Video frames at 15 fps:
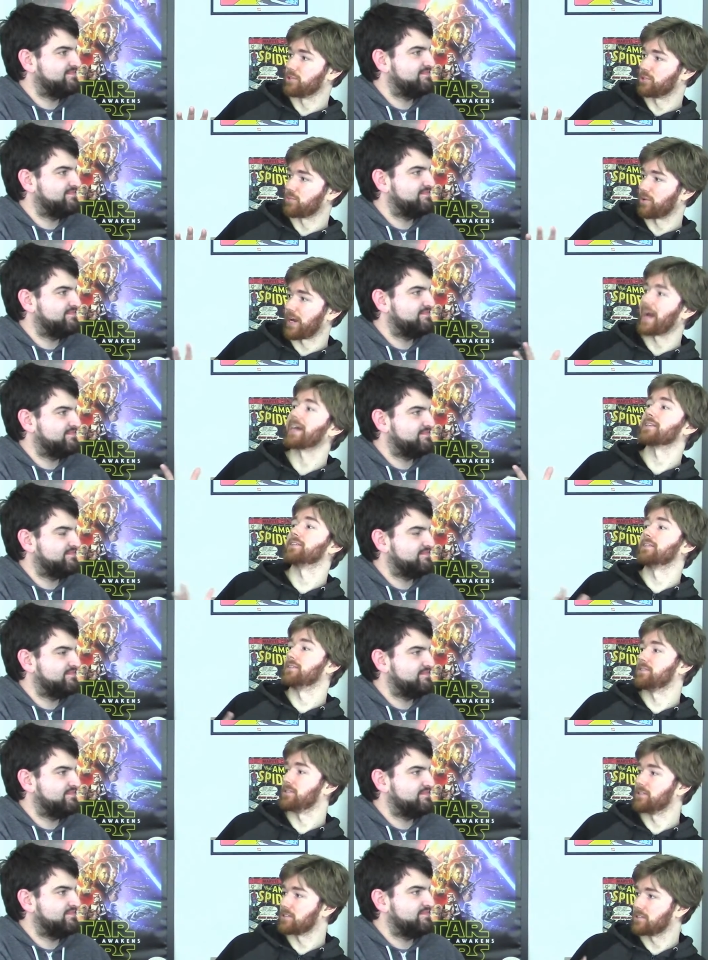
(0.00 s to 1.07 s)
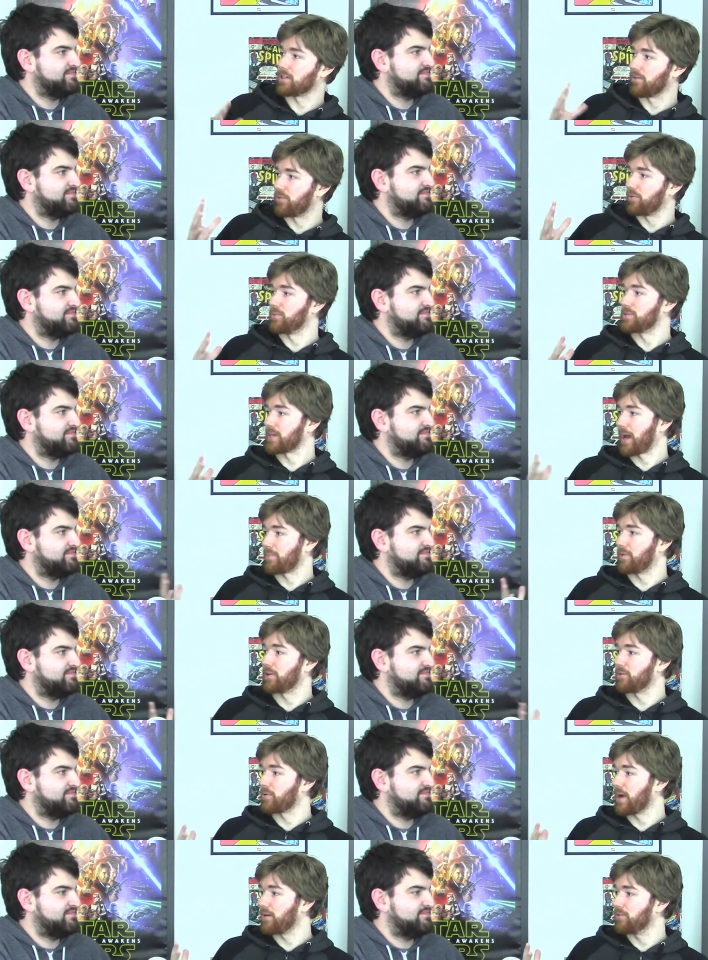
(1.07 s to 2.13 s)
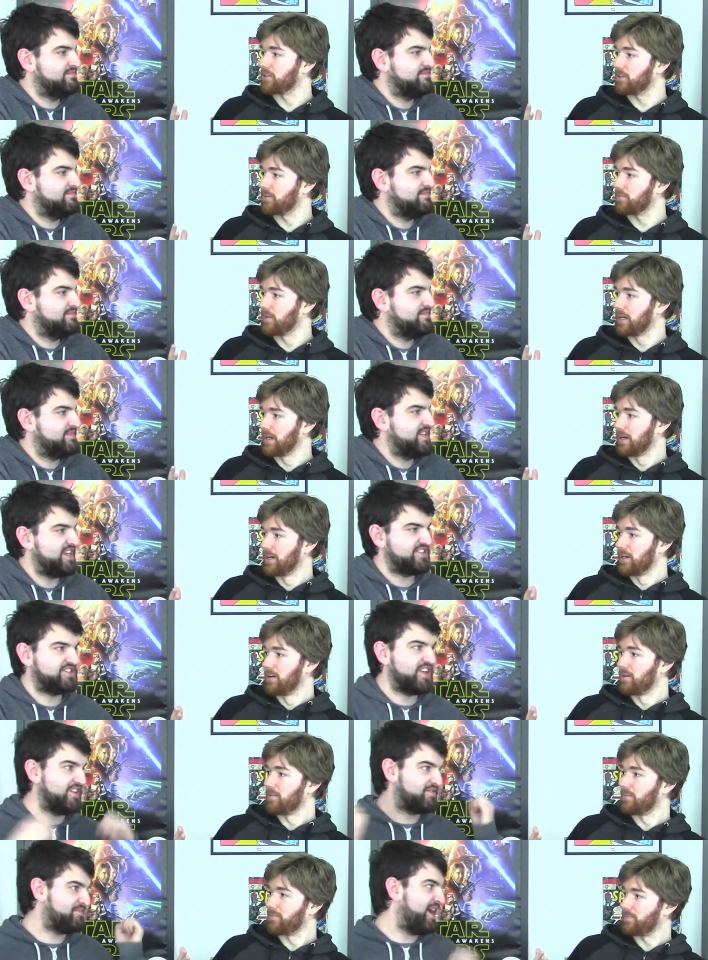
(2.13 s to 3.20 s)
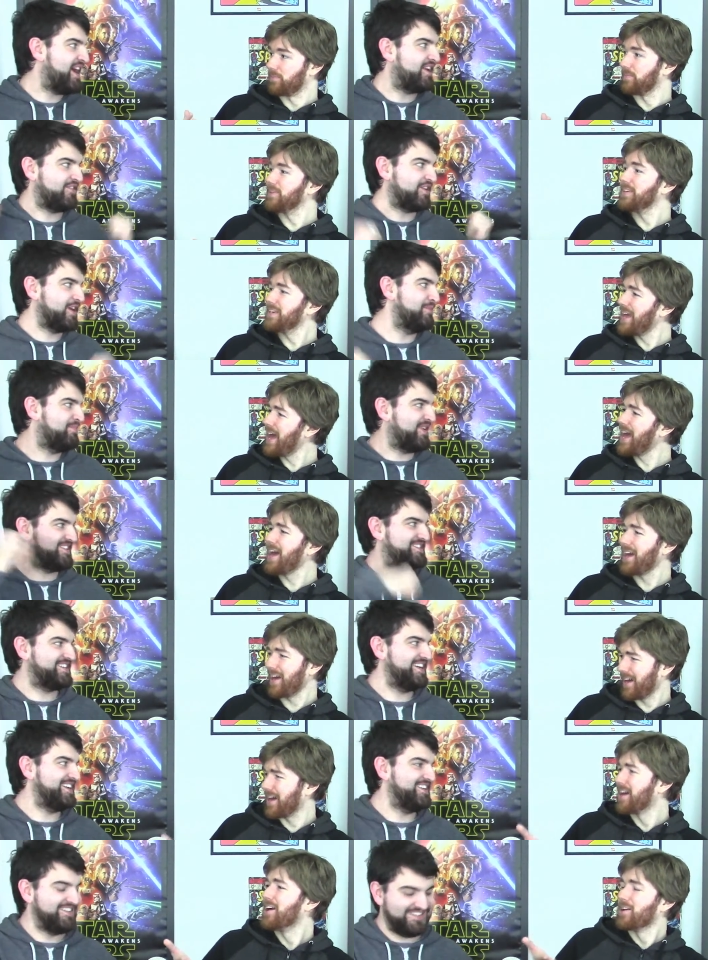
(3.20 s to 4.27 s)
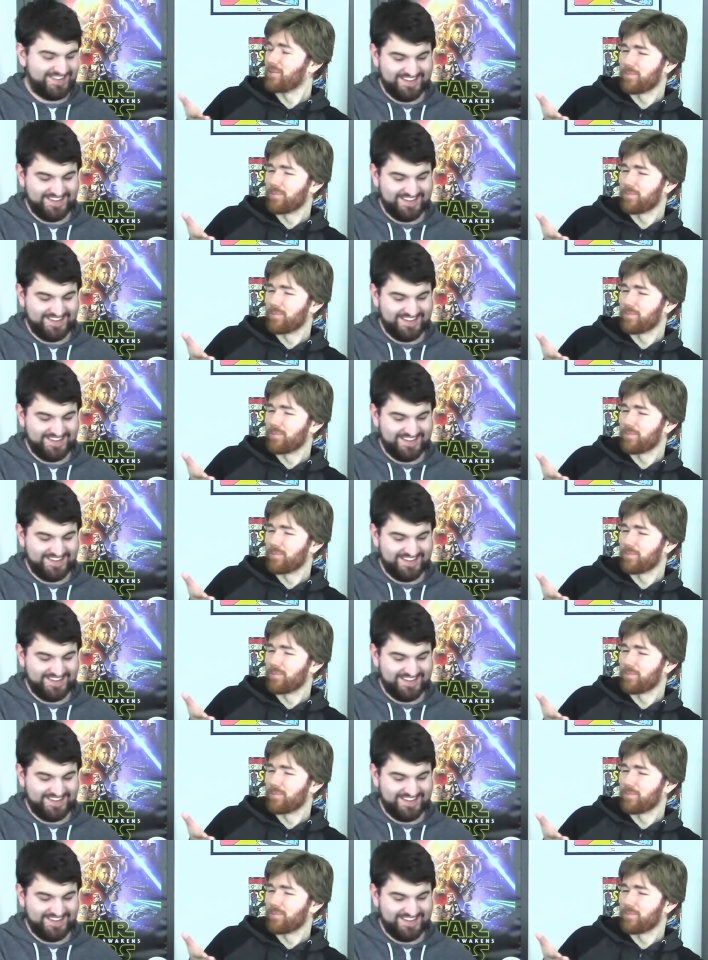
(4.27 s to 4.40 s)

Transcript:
Speaker 1: just reacting to the stuff that was happening around him.
Speaker 2: This stuff's bad. I'm gonna yeah. punch it.